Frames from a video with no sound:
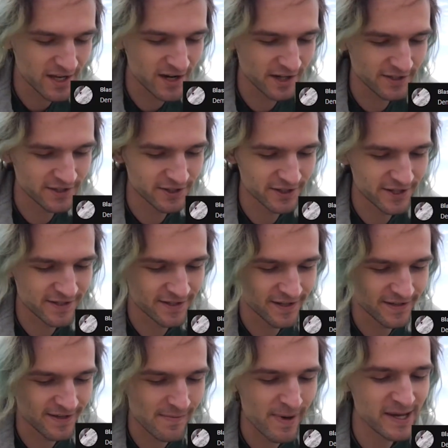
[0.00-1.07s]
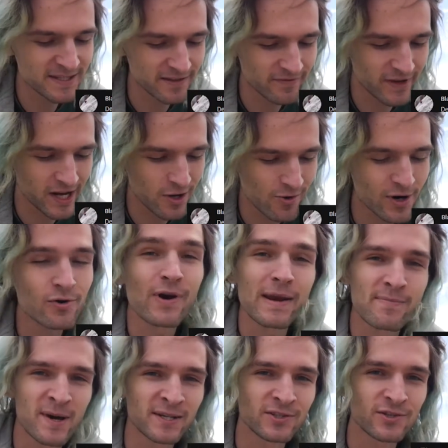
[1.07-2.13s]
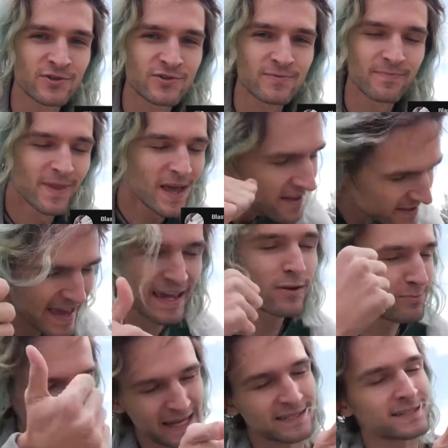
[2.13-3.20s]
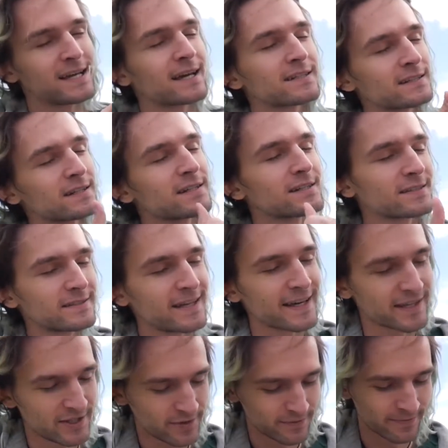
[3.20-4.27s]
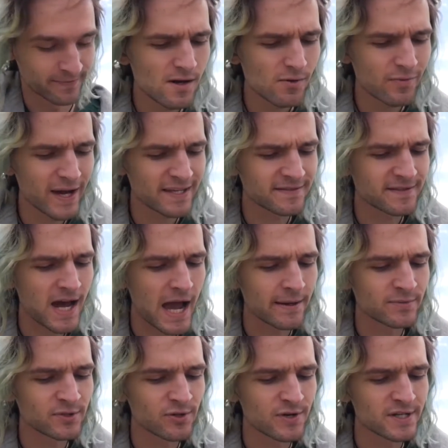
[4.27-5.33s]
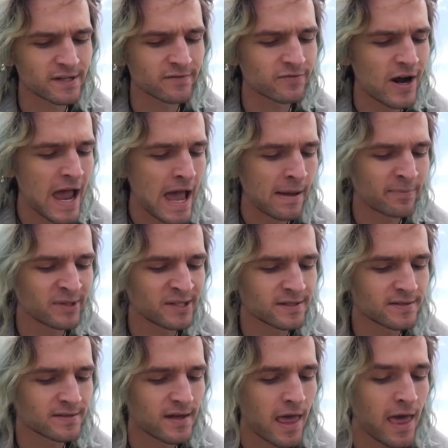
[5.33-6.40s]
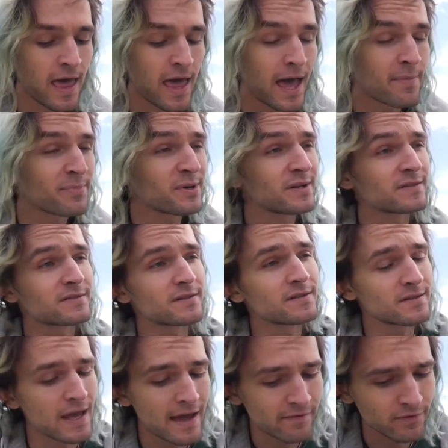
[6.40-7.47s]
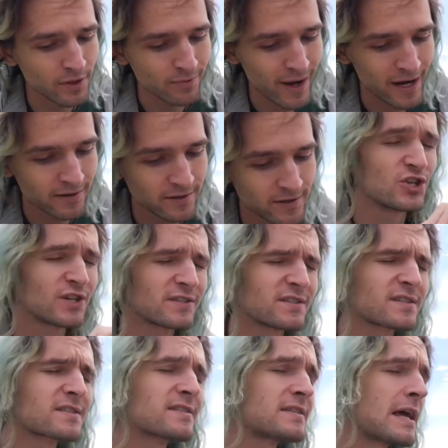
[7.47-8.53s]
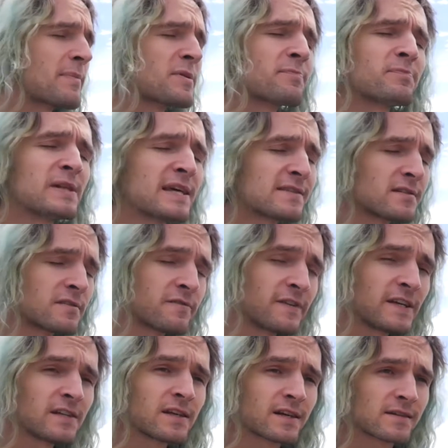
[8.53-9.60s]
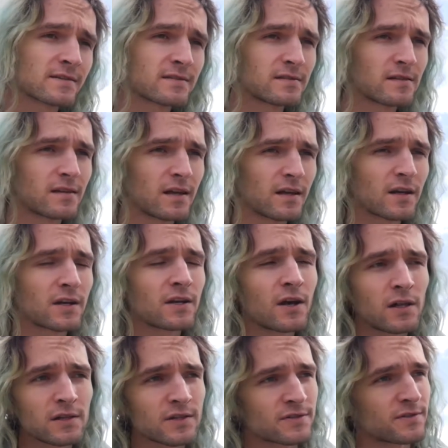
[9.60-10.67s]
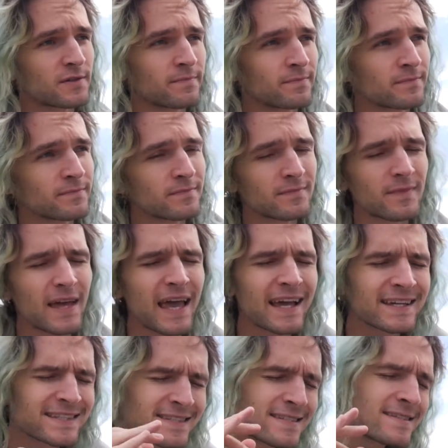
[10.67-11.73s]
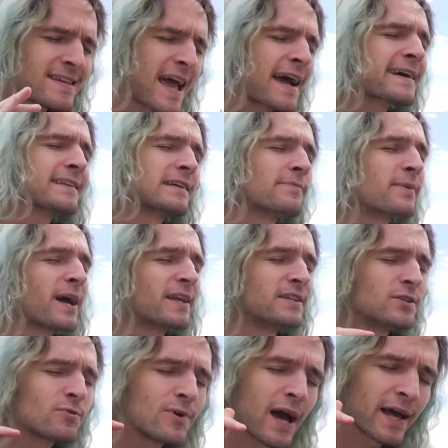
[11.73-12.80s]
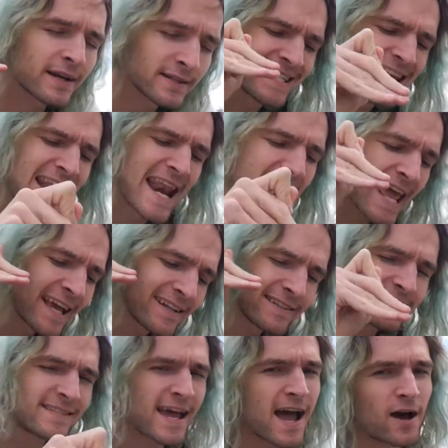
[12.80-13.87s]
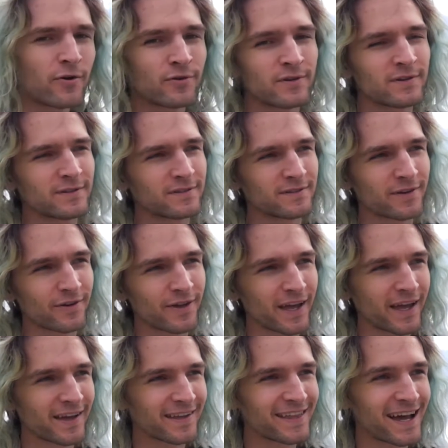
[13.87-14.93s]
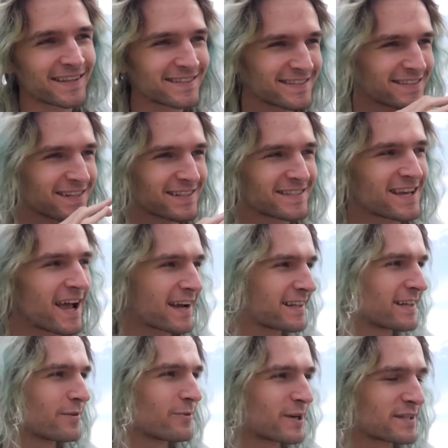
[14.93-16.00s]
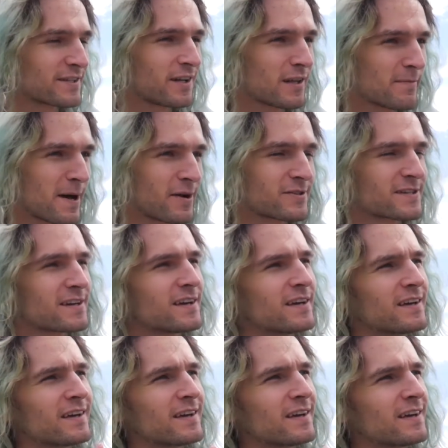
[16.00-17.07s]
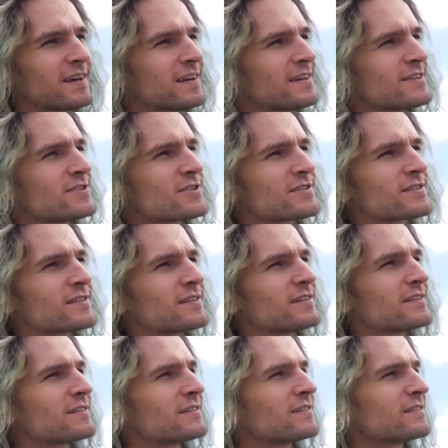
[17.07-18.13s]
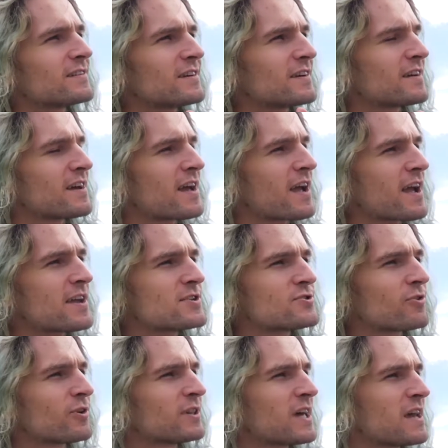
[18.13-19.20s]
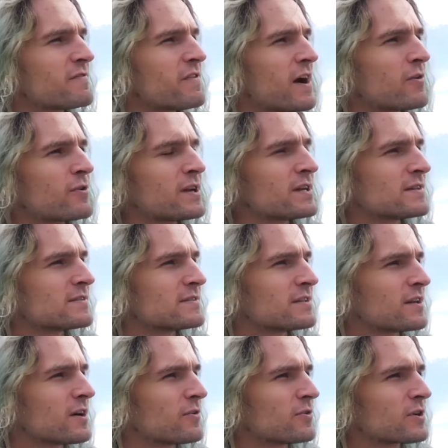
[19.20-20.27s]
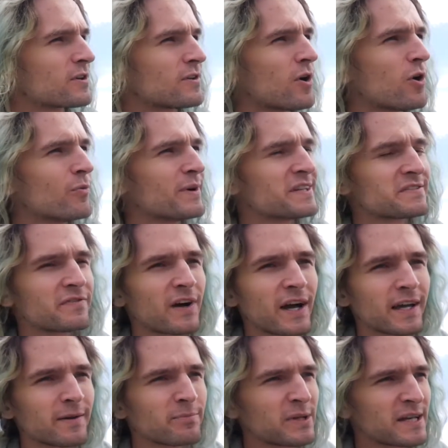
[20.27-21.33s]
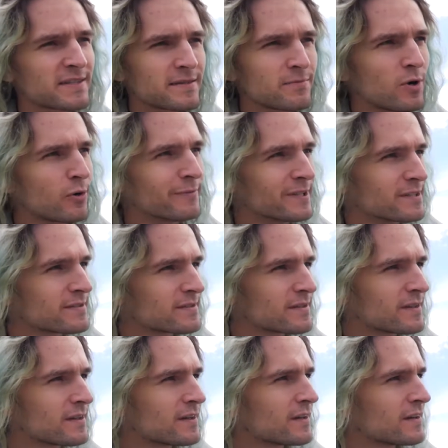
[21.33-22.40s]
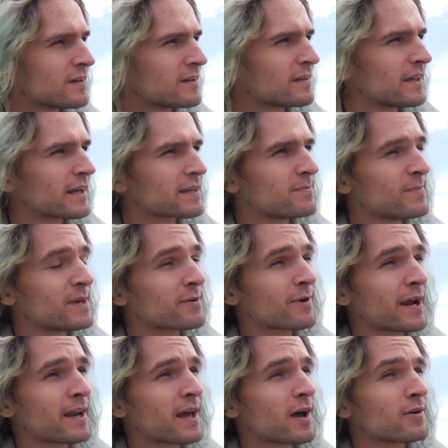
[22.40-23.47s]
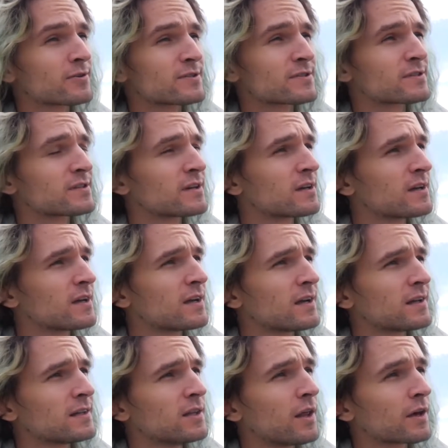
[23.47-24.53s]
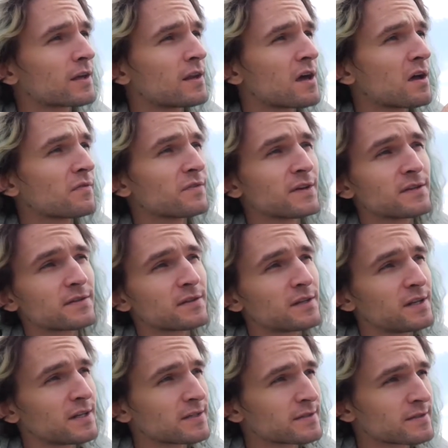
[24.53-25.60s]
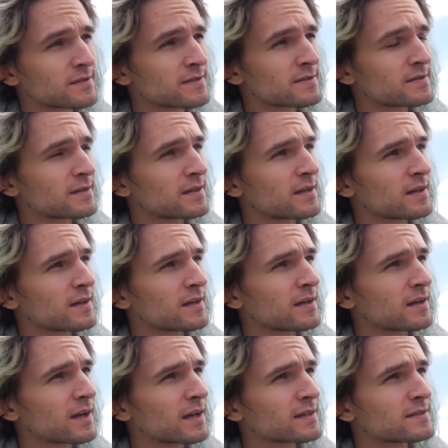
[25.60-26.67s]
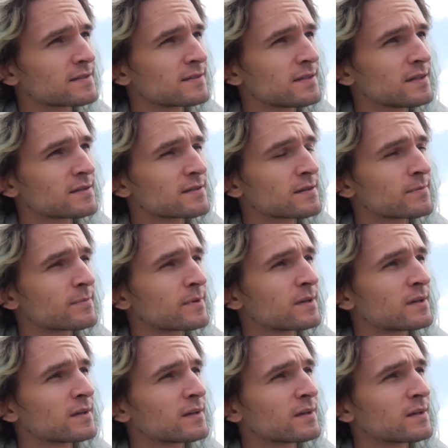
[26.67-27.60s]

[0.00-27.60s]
In all seriousness, amazing video and great message. Thank you, Blastcat. Thank you. Don't waste time searching for happiness. Happiness is everywhere. Just accept pleasant feelings and acknowledge them. Exactly, man. You got it nailed down. Okay? That's exactly what it's all about. Just enjoy life how it is, you know. You can always find pleasant moments. Like me right now, just looking off into the distance, I can see some